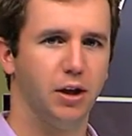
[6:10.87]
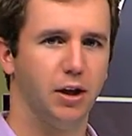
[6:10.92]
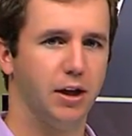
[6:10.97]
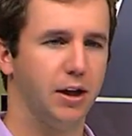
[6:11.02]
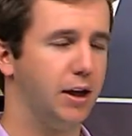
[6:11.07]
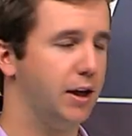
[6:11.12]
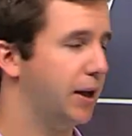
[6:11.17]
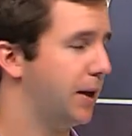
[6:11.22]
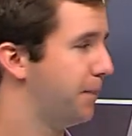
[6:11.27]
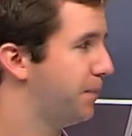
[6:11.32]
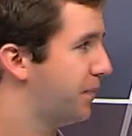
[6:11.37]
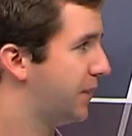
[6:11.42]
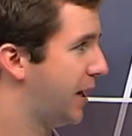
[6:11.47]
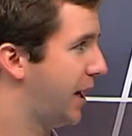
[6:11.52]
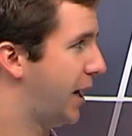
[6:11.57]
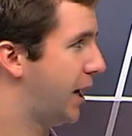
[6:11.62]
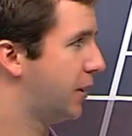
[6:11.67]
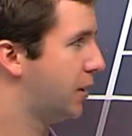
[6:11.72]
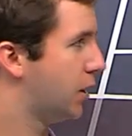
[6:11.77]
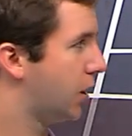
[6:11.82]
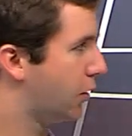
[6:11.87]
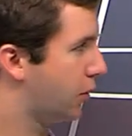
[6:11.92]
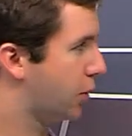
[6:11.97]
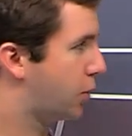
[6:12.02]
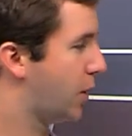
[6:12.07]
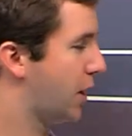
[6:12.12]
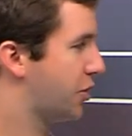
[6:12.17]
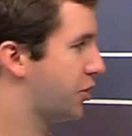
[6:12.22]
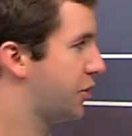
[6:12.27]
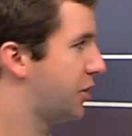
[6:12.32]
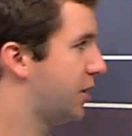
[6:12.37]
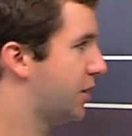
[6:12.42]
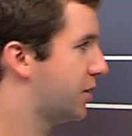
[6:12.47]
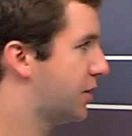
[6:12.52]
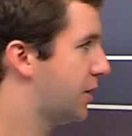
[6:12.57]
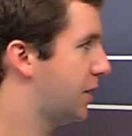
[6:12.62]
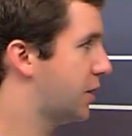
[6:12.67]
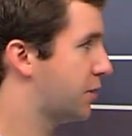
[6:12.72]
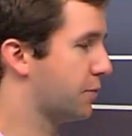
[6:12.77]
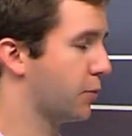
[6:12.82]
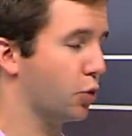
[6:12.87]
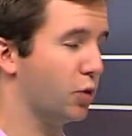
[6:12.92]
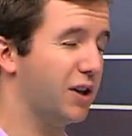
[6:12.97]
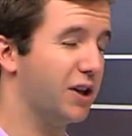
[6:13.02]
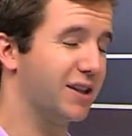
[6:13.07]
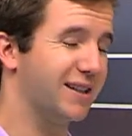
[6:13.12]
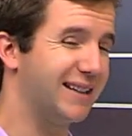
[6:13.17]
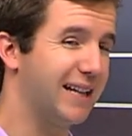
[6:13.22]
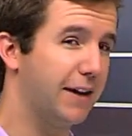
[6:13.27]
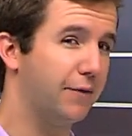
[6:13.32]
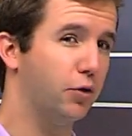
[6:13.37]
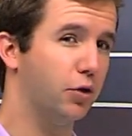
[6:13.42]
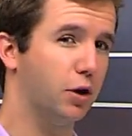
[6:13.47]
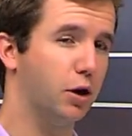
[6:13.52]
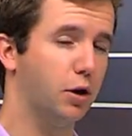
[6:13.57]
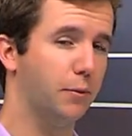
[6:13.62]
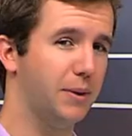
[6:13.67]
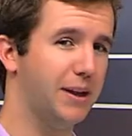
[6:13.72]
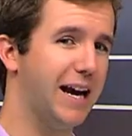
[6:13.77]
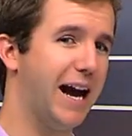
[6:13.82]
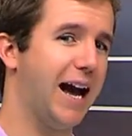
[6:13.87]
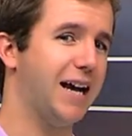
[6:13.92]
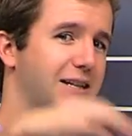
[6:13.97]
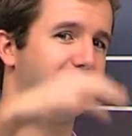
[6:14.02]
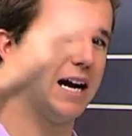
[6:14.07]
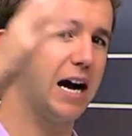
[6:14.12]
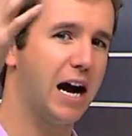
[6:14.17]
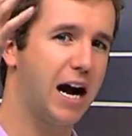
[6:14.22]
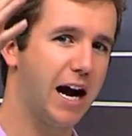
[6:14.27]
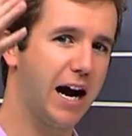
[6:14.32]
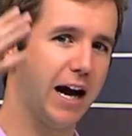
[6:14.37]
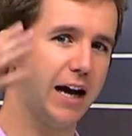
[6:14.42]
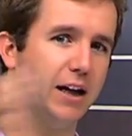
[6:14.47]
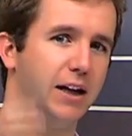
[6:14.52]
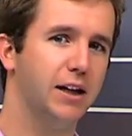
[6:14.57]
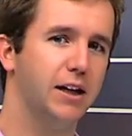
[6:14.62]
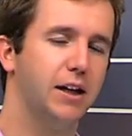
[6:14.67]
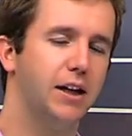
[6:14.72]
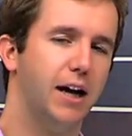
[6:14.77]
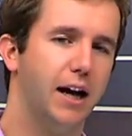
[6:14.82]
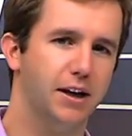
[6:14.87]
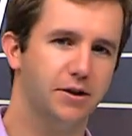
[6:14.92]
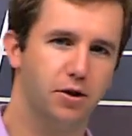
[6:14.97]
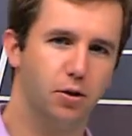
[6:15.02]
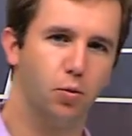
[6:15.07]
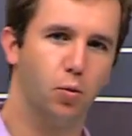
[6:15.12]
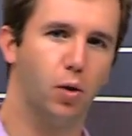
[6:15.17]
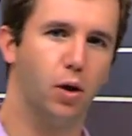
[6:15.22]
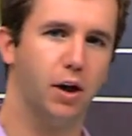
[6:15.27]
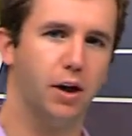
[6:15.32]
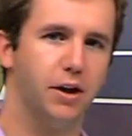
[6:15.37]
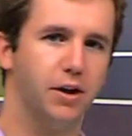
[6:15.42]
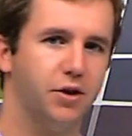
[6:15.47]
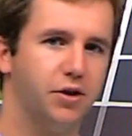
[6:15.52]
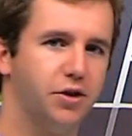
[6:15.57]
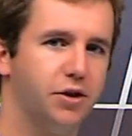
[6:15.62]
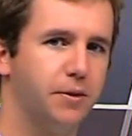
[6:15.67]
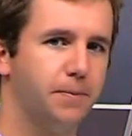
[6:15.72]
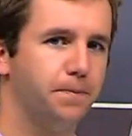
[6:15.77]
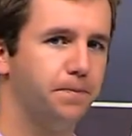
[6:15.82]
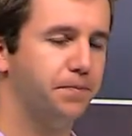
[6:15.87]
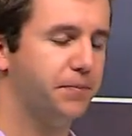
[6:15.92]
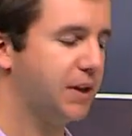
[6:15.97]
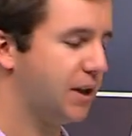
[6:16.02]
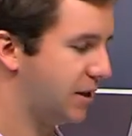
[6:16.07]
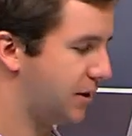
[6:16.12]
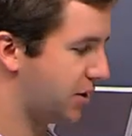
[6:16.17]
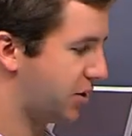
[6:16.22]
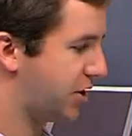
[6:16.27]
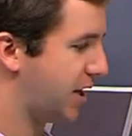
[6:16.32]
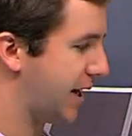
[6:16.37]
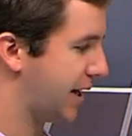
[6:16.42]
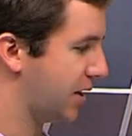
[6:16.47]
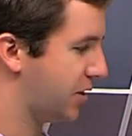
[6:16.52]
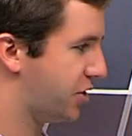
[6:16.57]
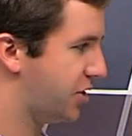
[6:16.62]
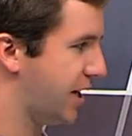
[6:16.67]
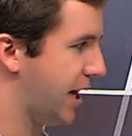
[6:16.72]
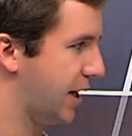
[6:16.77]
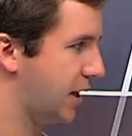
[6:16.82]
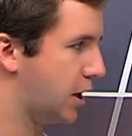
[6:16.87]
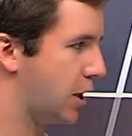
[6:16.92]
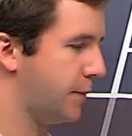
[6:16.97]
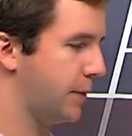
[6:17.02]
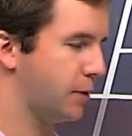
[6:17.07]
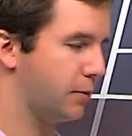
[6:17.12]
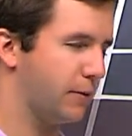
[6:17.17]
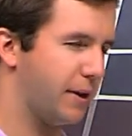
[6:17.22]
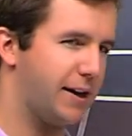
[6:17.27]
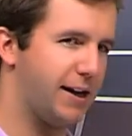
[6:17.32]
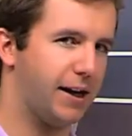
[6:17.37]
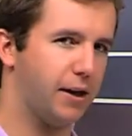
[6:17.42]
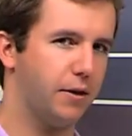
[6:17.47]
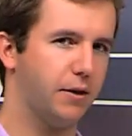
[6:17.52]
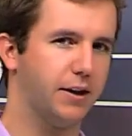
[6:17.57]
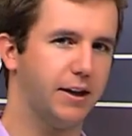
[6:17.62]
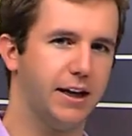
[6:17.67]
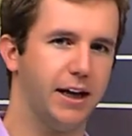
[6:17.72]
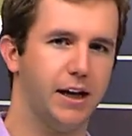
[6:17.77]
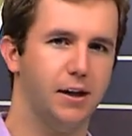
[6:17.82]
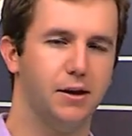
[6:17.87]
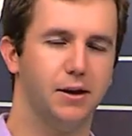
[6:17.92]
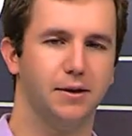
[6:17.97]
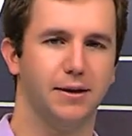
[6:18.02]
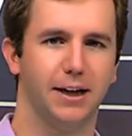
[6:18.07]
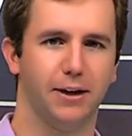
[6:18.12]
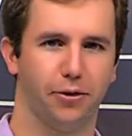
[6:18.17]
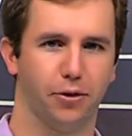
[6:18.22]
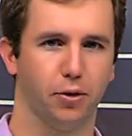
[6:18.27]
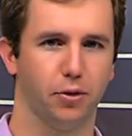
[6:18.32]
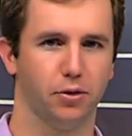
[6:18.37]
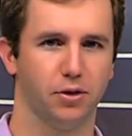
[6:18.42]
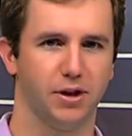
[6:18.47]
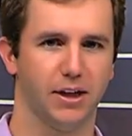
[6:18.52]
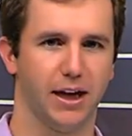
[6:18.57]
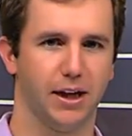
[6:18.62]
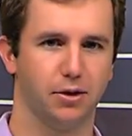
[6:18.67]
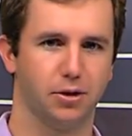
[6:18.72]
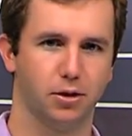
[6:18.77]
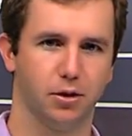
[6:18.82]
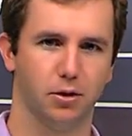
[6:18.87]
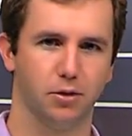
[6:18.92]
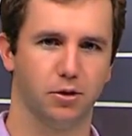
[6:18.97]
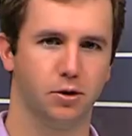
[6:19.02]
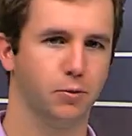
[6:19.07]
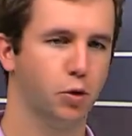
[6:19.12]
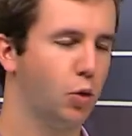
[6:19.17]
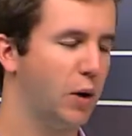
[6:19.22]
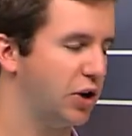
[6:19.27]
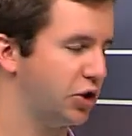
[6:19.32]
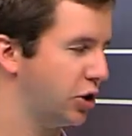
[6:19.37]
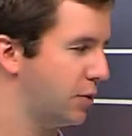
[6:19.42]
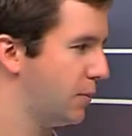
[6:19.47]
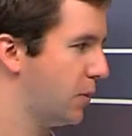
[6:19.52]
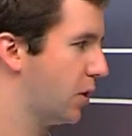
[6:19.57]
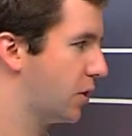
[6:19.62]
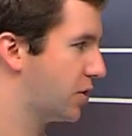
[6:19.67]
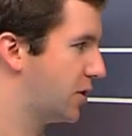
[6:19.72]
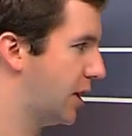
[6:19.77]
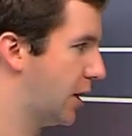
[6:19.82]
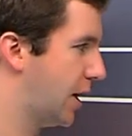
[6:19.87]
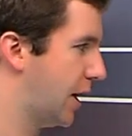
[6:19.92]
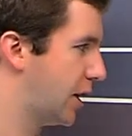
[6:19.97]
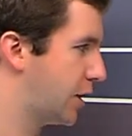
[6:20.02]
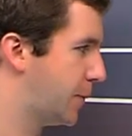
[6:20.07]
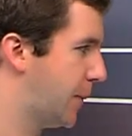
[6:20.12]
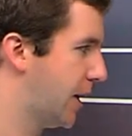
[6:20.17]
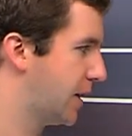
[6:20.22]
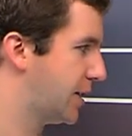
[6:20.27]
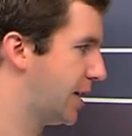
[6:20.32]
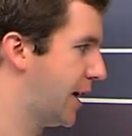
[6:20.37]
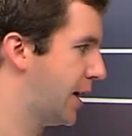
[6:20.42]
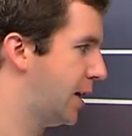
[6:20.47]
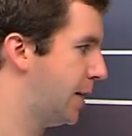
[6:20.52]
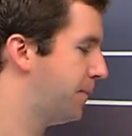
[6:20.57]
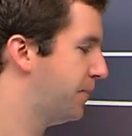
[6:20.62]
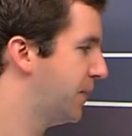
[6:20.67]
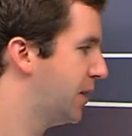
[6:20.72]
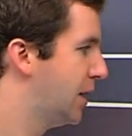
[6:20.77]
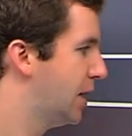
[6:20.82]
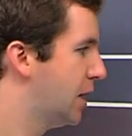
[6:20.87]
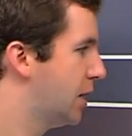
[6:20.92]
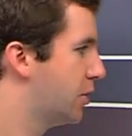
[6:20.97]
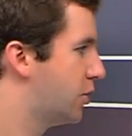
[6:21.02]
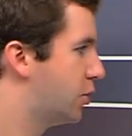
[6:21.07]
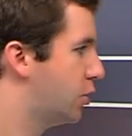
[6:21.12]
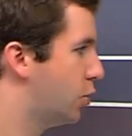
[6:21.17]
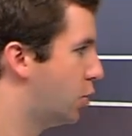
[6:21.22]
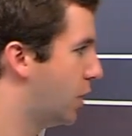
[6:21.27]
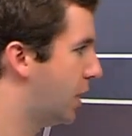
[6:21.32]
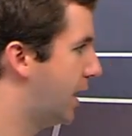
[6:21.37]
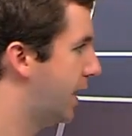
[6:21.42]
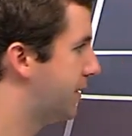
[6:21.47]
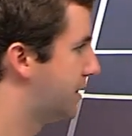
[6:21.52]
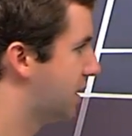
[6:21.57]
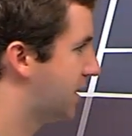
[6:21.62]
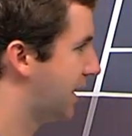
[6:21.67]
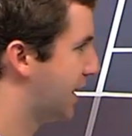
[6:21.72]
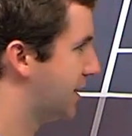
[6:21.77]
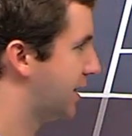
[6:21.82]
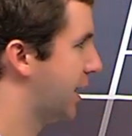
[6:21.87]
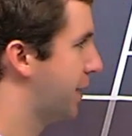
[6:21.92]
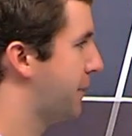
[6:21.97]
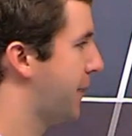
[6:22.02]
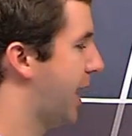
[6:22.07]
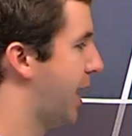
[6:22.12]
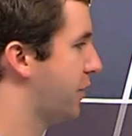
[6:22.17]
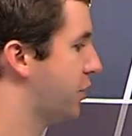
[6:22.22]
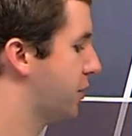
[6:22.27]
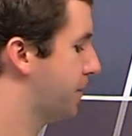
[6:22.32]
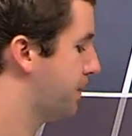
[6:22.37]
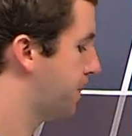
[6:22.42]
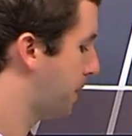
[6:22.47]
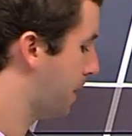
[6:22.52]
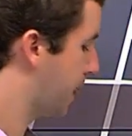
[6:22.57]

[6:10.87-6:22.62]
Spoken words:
The question is Maria's level going to be as high as it was in the second set coming right out of the gate in that third set? So there's some question marks there. I expect Anna to take that match.